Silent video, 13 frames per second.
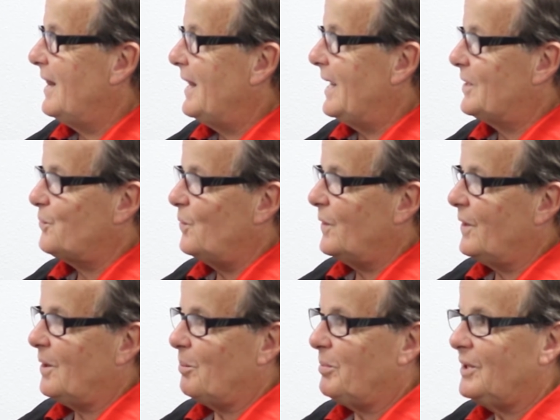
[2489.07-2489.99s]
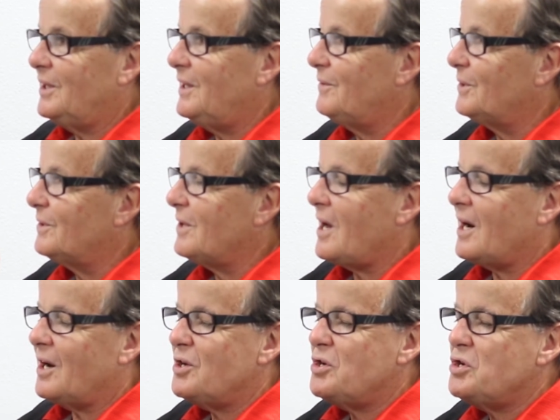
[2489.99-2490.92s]
That's where, believe it or not,
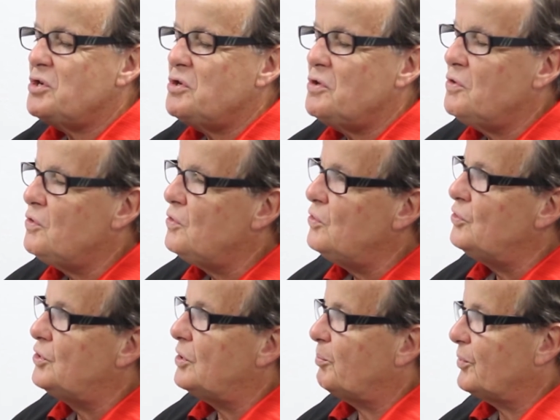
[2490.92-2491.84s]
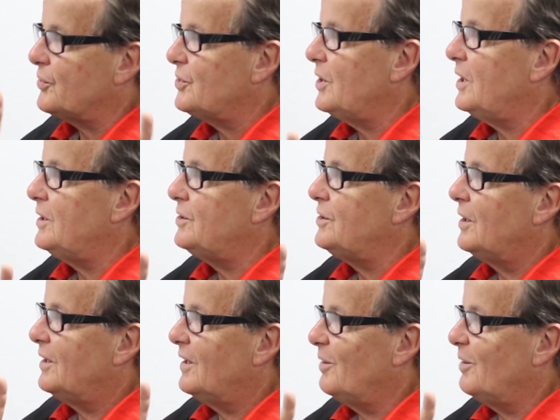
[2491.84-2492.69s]
a huge percentage